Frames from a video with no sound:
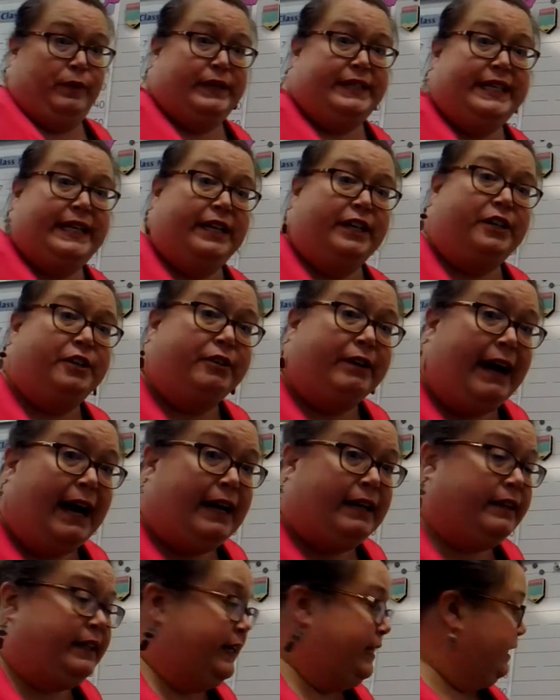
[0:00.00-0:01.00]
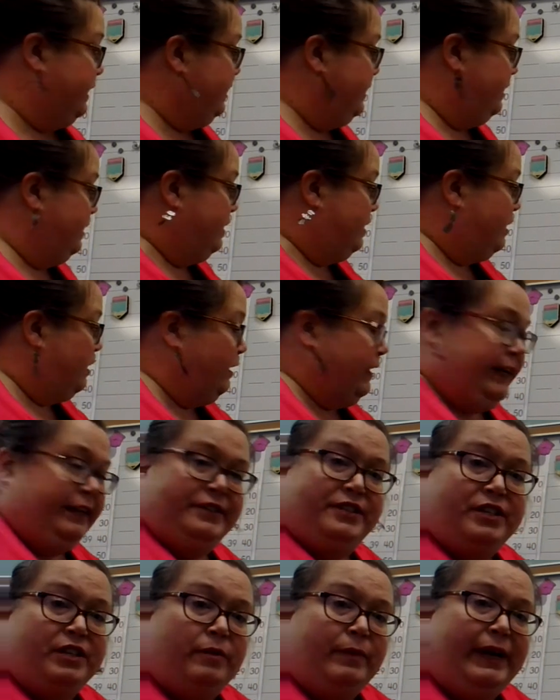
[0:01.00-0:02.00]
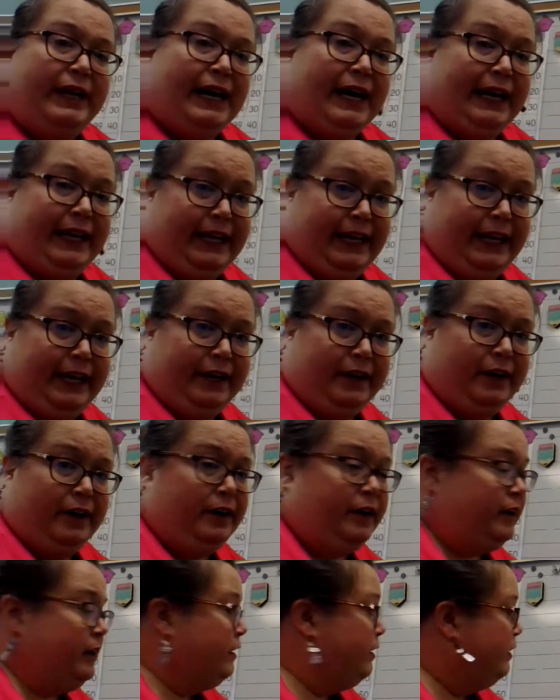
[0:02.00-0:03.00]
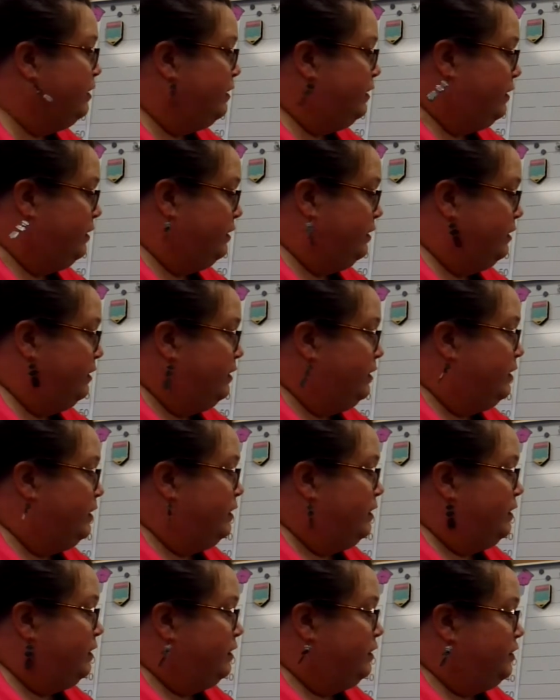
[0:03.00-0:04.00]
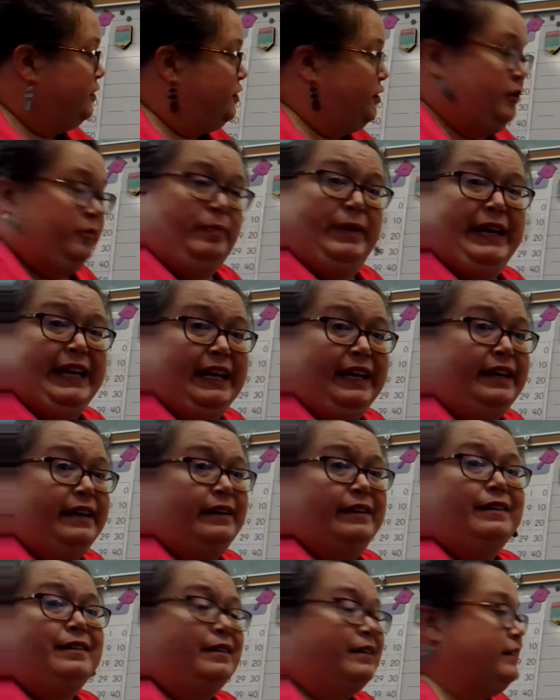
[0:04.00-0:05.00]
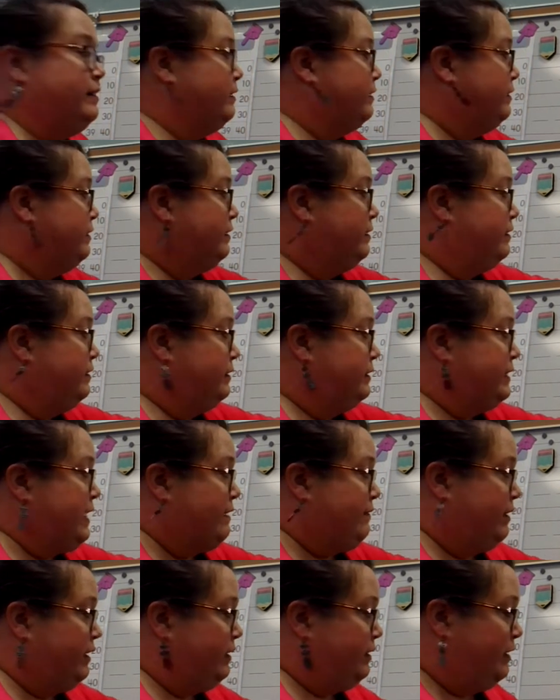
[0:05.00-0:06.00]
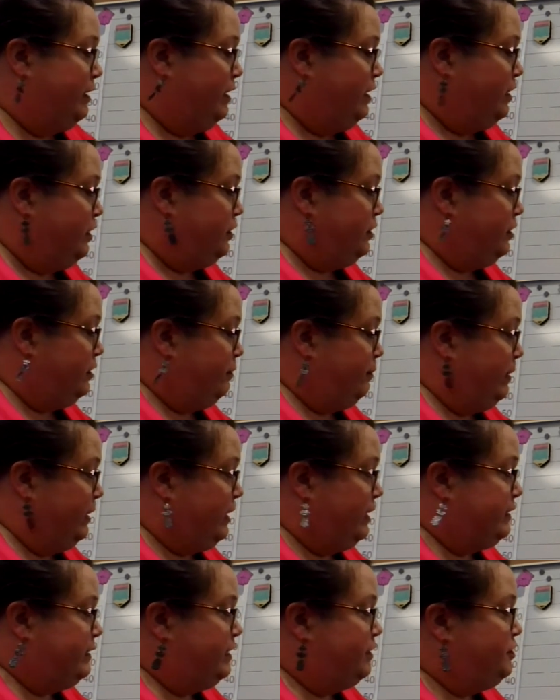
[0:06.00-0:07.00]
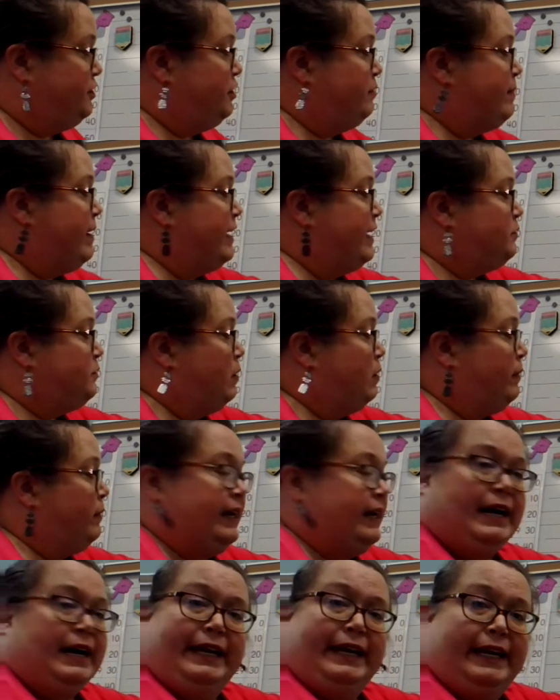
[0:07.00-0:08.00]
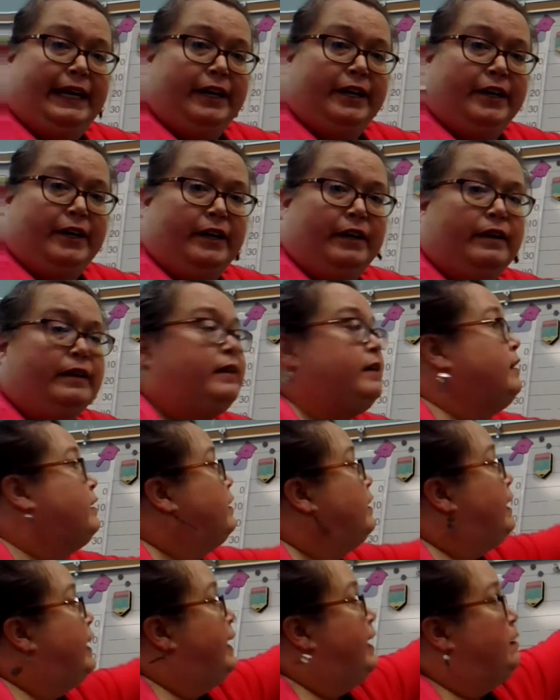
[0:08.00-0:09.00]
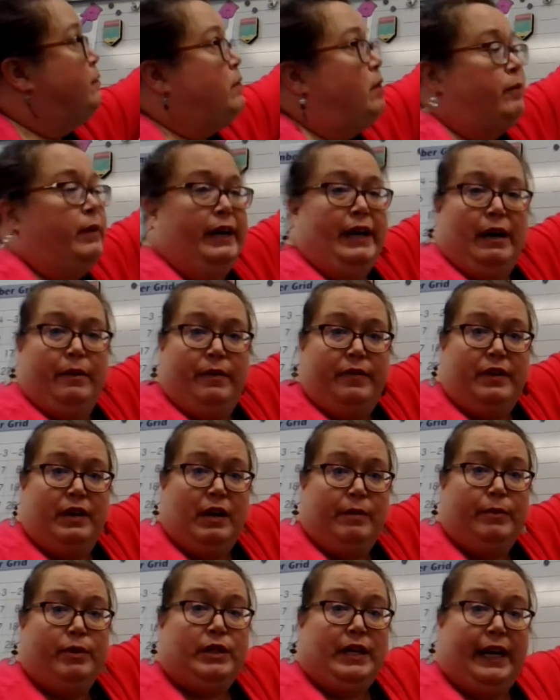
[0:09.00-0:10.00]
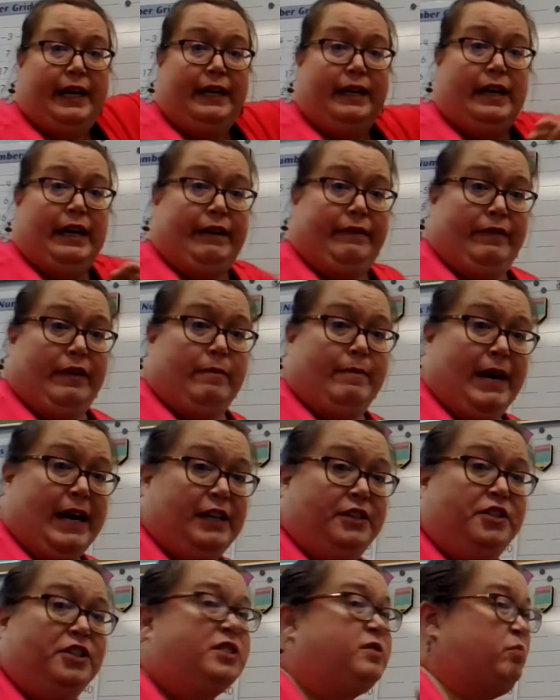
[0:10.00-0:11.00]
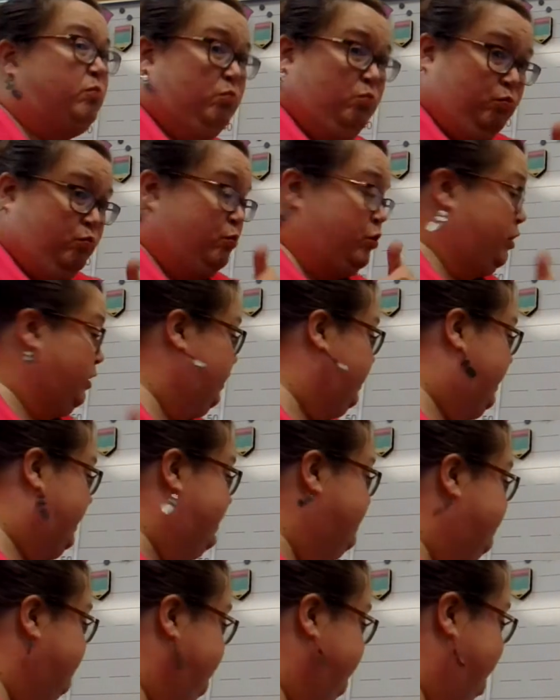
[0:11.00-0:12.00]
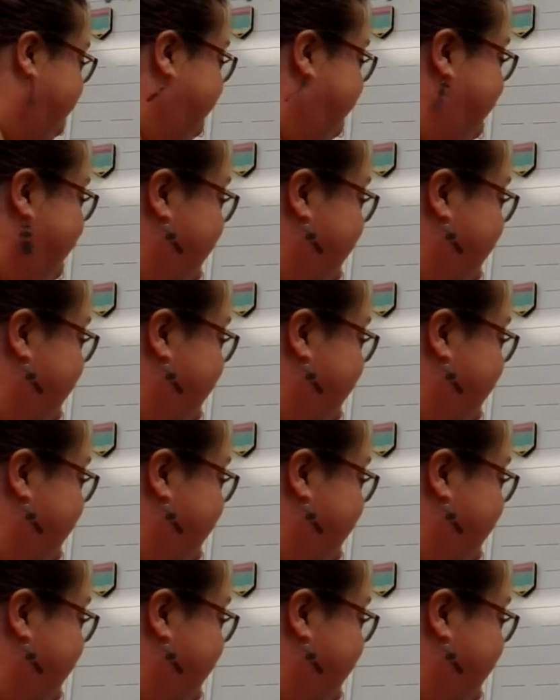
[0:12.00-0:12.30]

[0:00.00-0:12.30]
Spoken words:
did it correctly, our answer that we got here should be 7, because it should match what we got here and what we got with the number line. If it matches, we're good.